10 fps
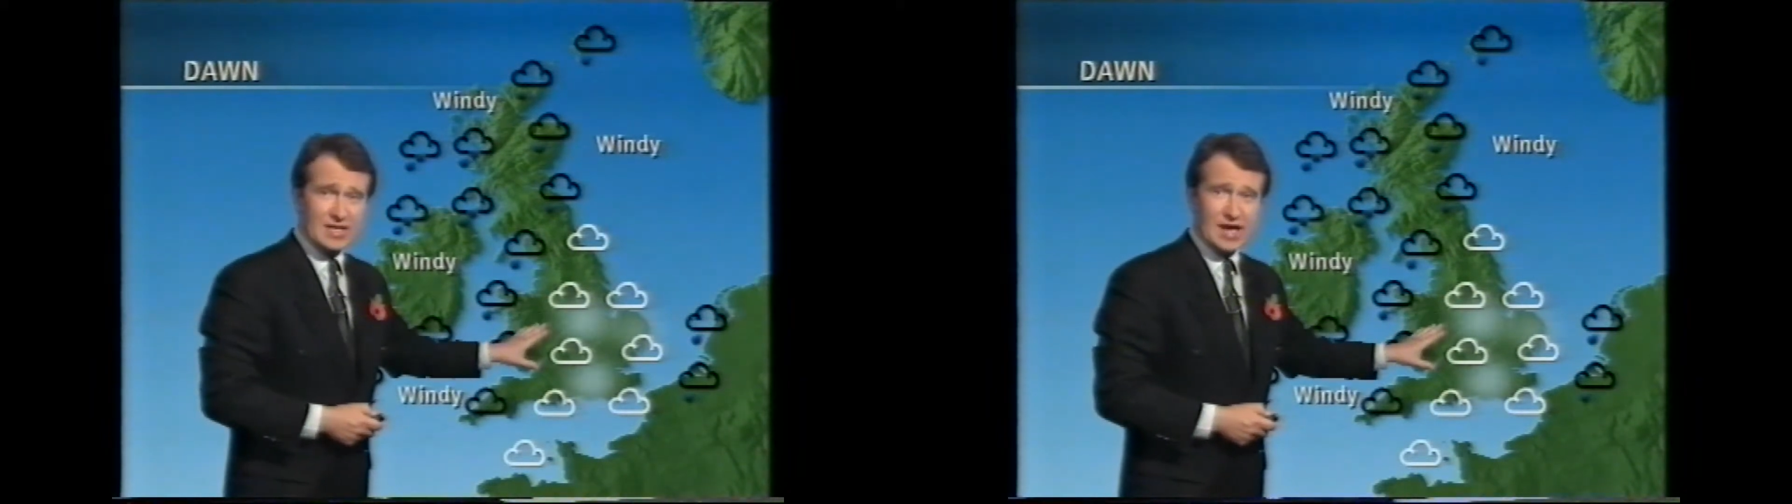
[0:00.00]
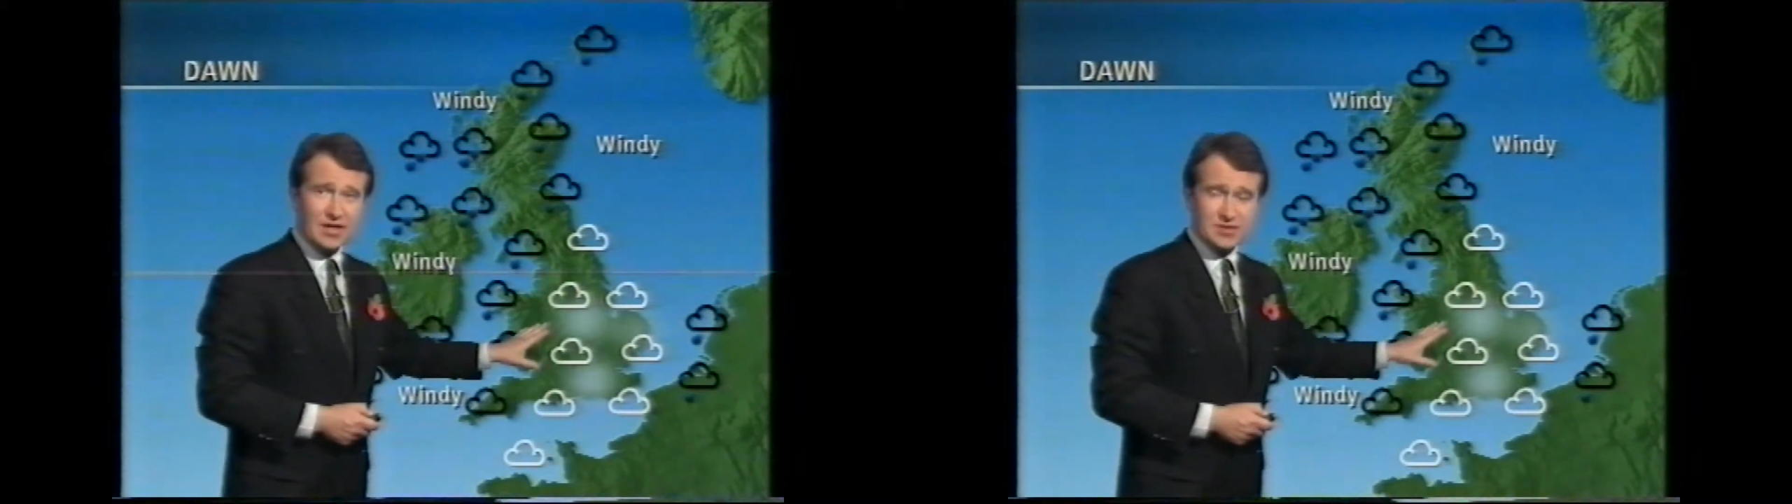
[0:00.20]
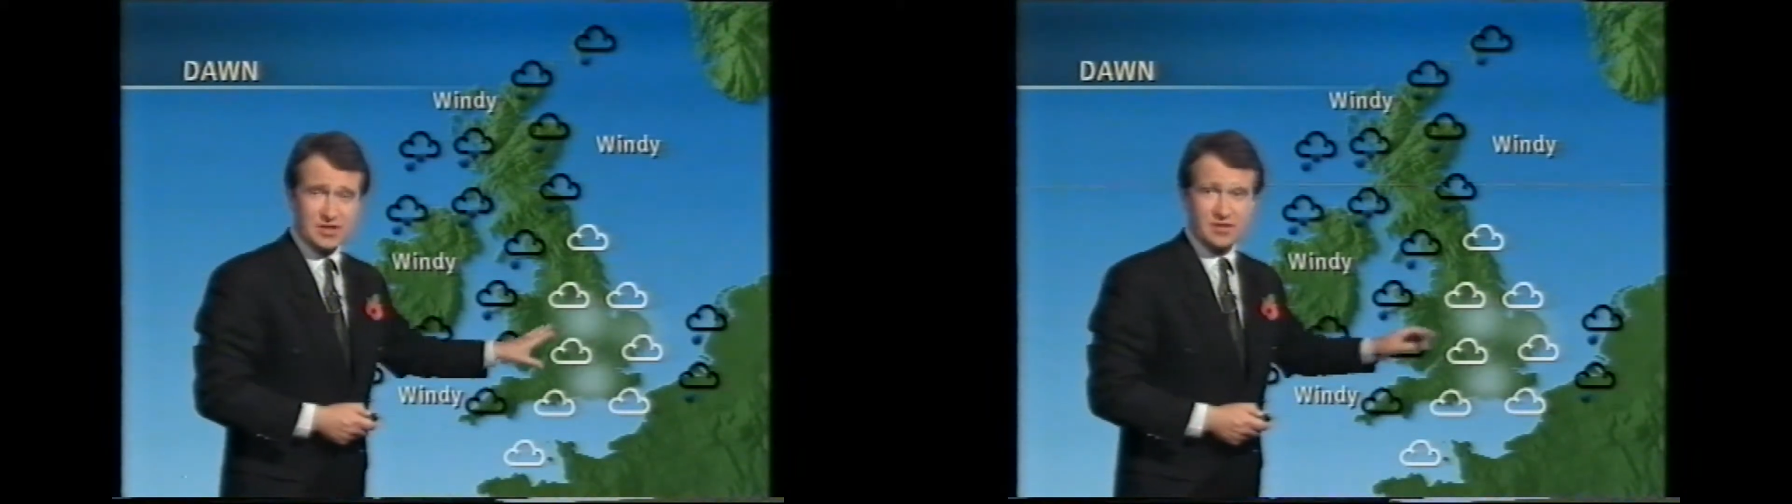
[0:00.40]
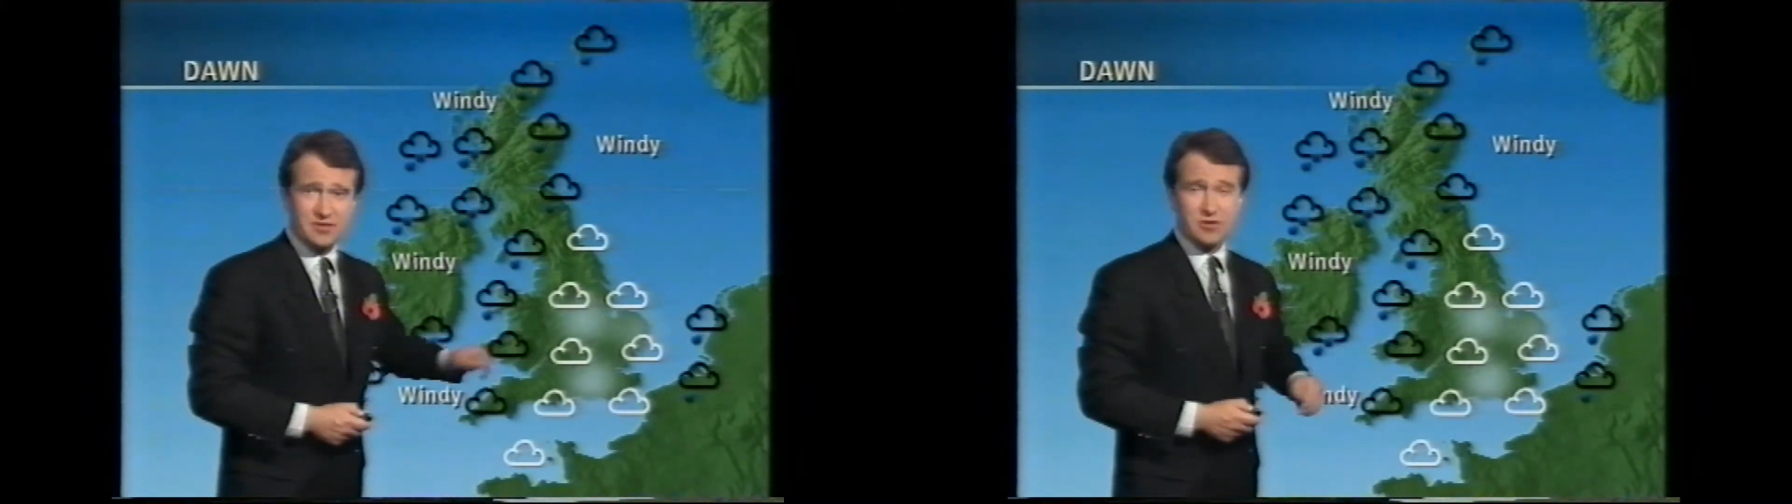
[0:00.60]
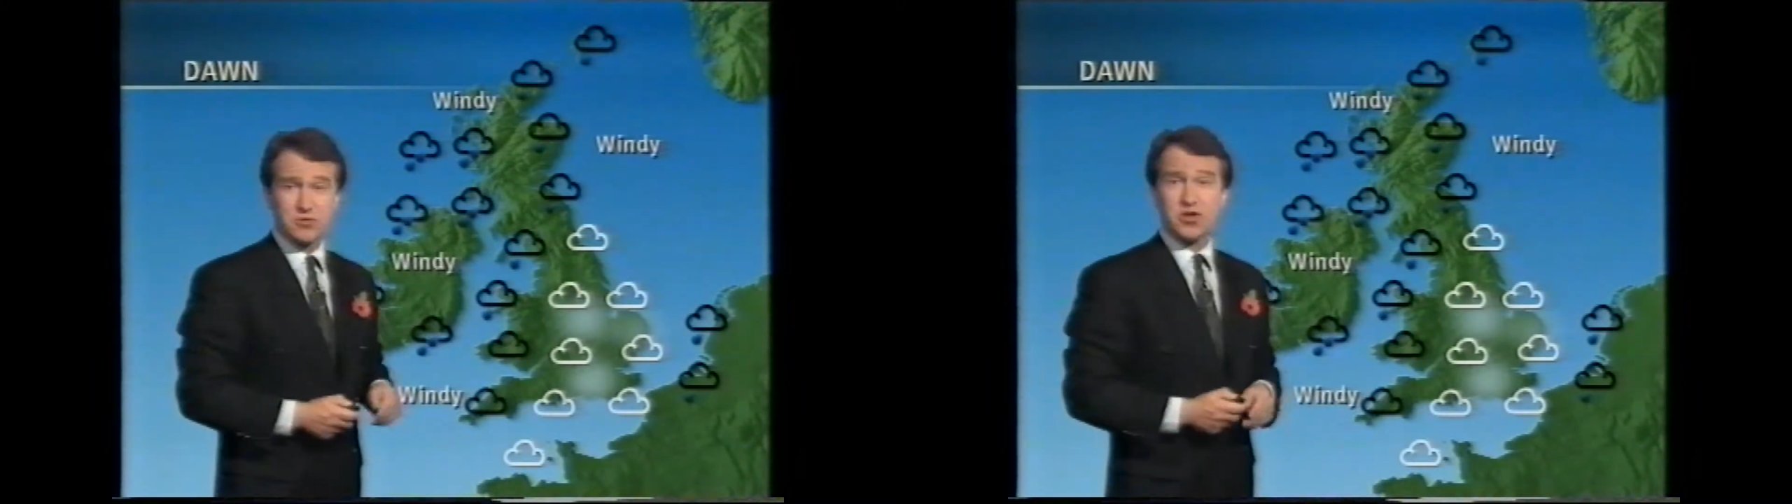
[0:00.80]
and underneath
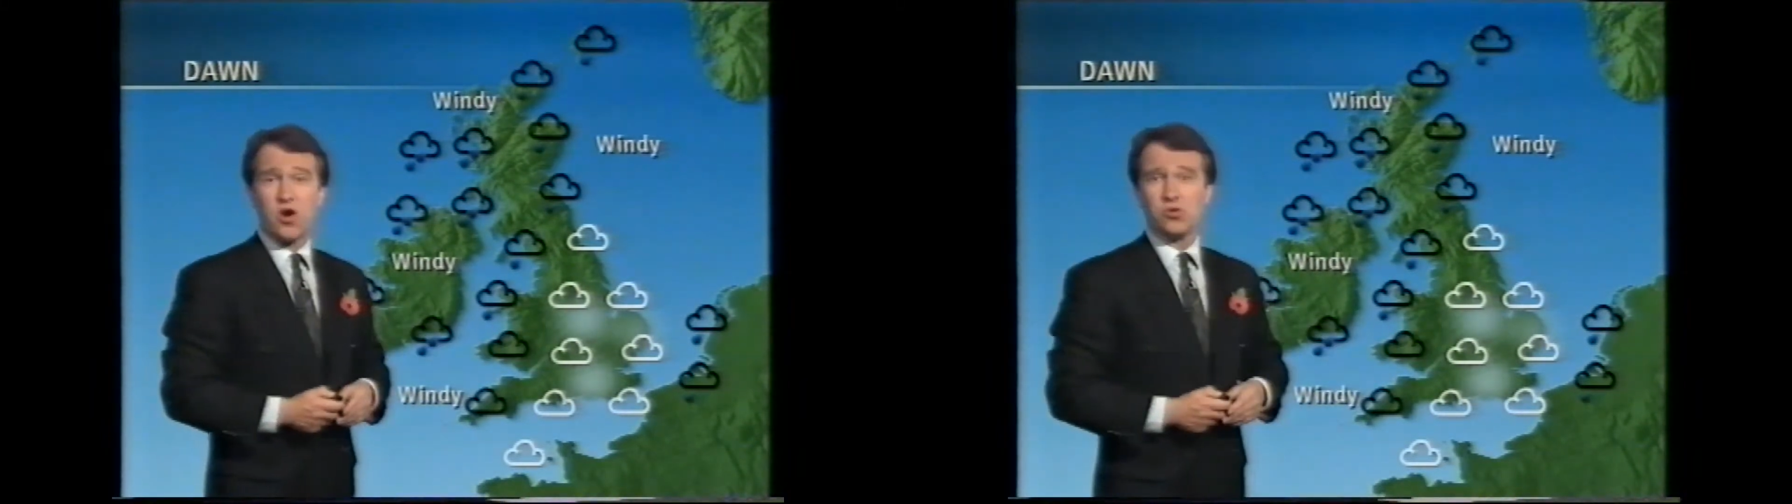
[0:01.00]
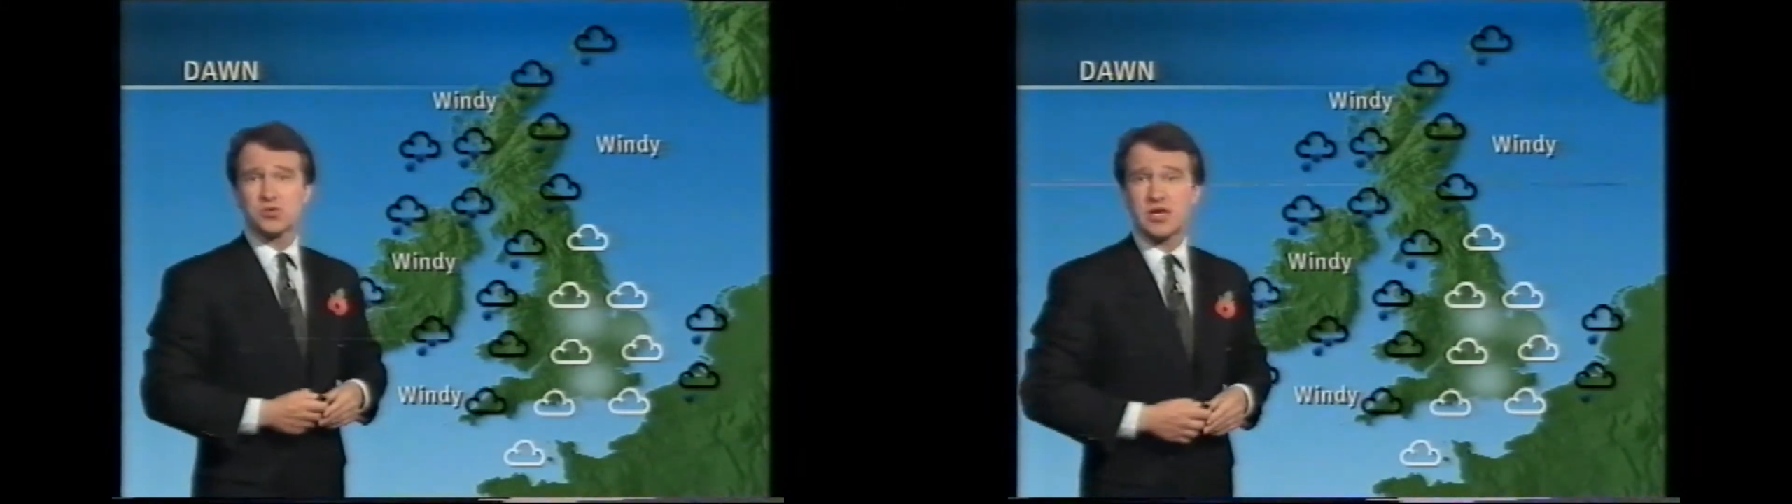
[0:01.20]
those holes